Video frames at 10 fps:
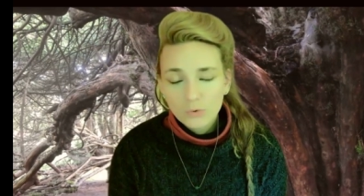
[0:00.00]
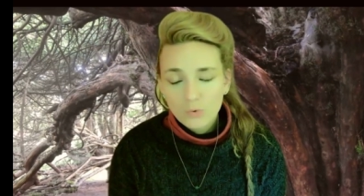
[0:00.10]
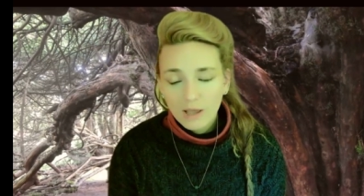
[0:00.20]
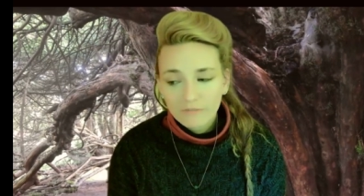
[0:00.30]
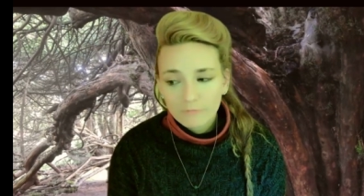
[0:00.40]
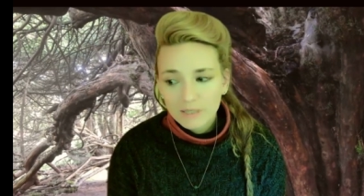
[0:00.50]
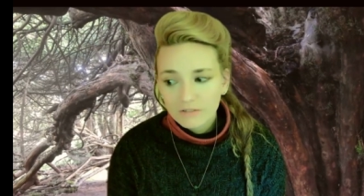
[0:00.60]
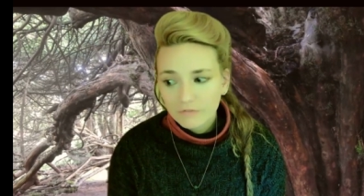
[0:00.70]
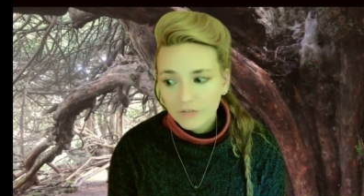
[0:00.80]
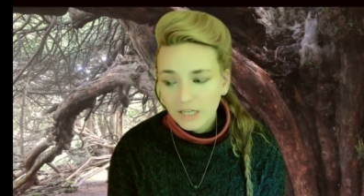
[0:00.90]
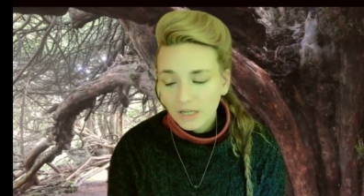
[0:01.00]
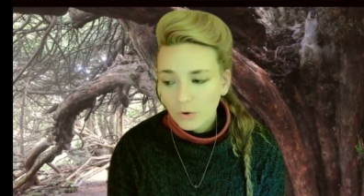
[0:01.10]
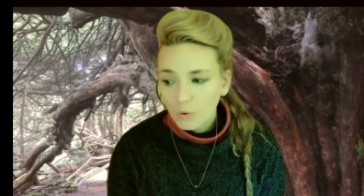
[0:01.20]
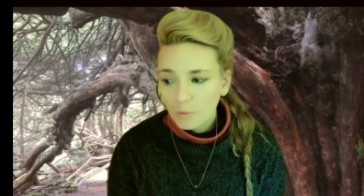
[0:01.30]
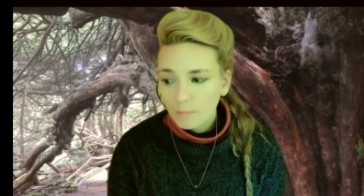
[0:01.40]
who have been feeling
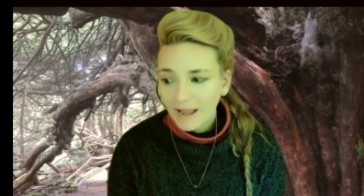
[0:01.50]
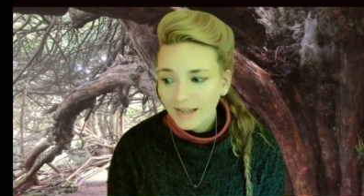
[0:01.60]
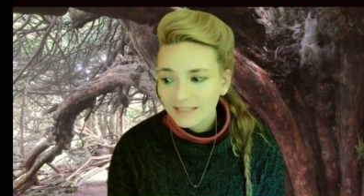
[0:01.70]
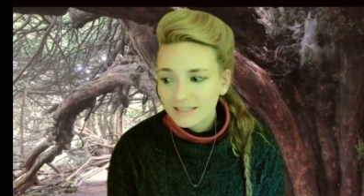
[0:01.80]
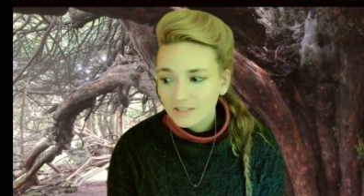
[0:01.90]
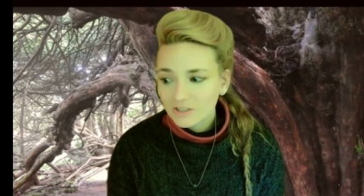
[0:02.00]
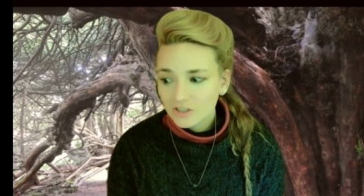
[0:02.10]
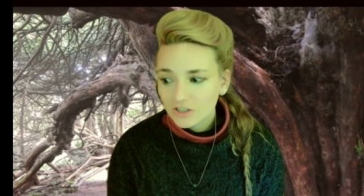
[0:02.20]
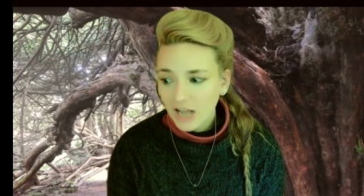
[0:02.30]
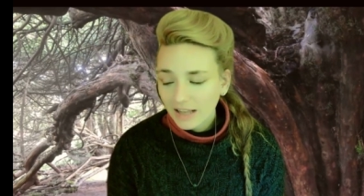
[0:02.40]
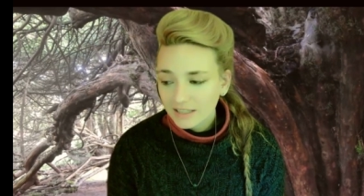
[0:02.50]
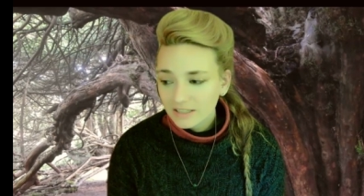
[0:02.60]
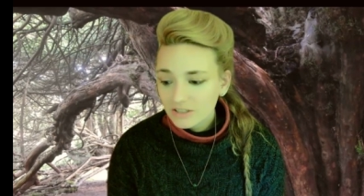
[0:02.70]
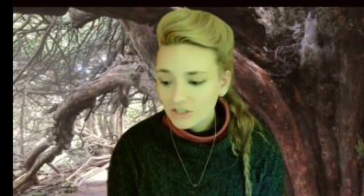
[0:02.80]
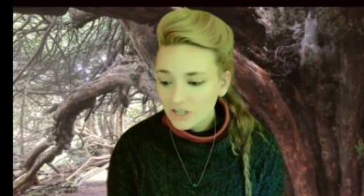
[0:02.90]
called by this
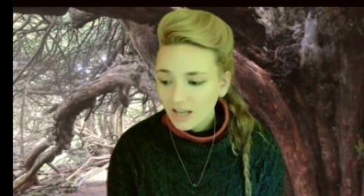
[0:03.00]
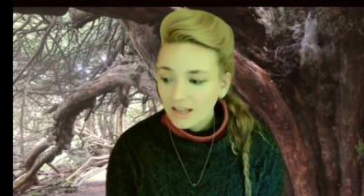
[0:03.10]
challenge.